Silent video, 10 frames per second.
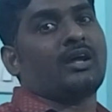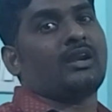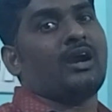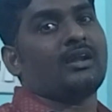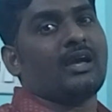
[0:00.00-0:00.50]

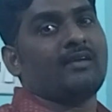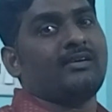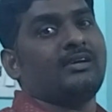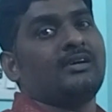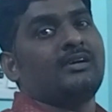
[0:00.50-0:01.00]
who are not
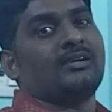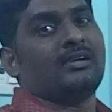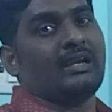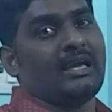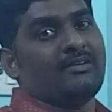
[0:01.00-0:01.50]
having
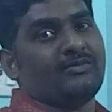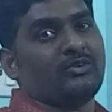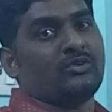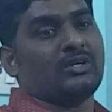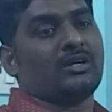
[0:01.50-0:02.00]

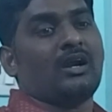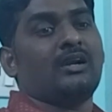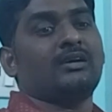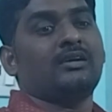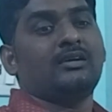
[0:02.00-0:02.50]
life, those
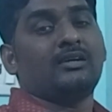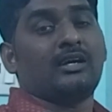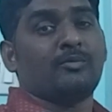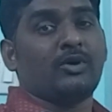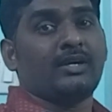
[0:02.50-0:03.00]
are called
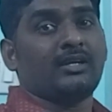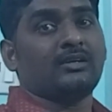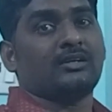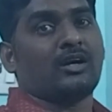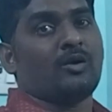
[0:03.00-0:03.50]

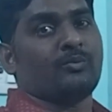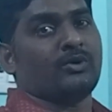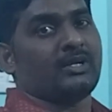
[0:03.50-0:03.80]
abiotic